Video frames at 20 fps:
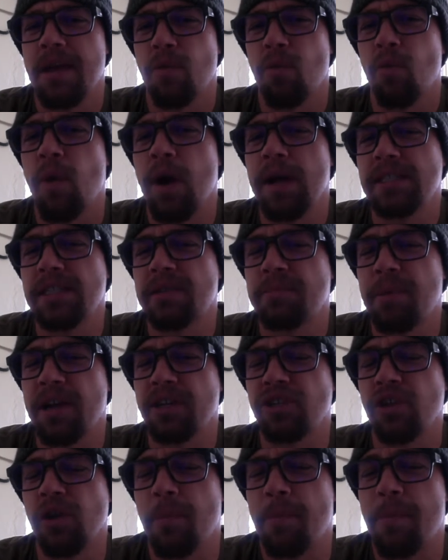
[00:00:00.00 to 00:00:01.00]
what's
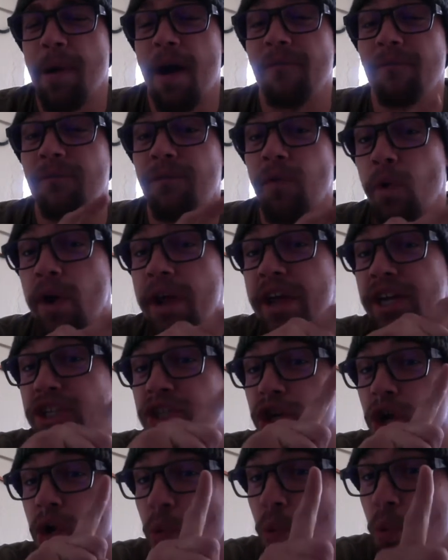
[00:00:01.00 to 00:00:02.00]
special about
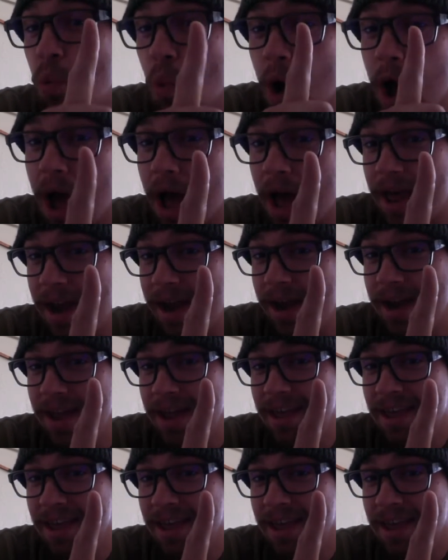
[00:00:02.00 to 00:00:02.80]
Voyager 1.